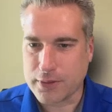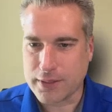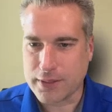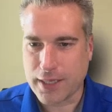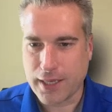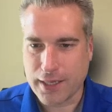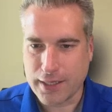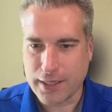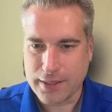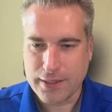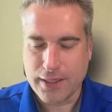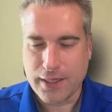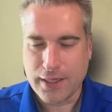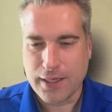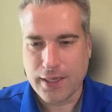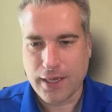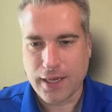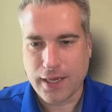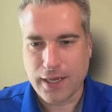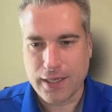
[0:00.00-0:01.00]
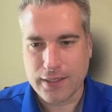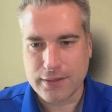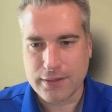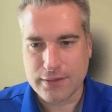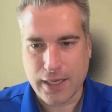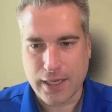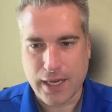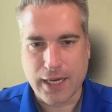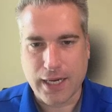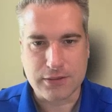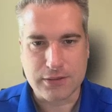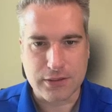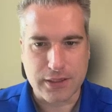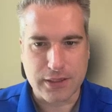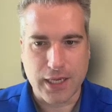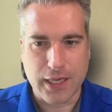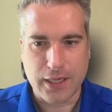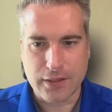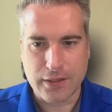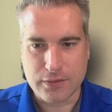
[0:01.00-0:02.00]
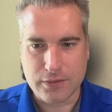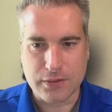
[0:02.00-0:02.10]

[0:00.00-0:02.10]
a day has actually got